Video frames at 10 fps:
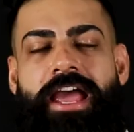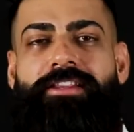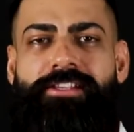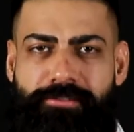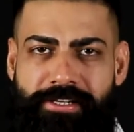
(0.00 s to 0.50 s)

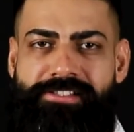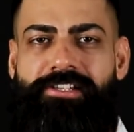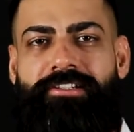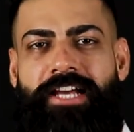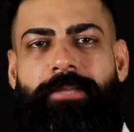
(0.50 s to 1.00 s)
And this
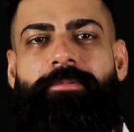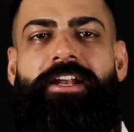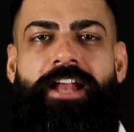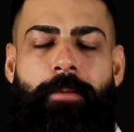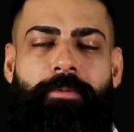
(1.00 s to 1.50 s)
recent time
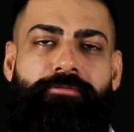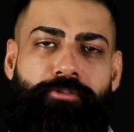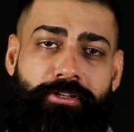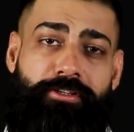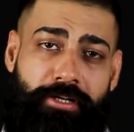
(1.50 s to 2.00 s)
that it happened,
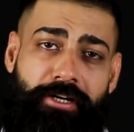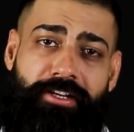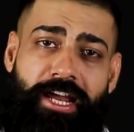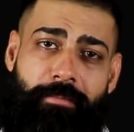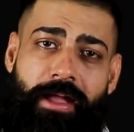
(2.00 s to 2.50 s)
for the
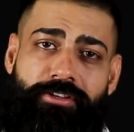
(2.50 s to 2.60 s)
third time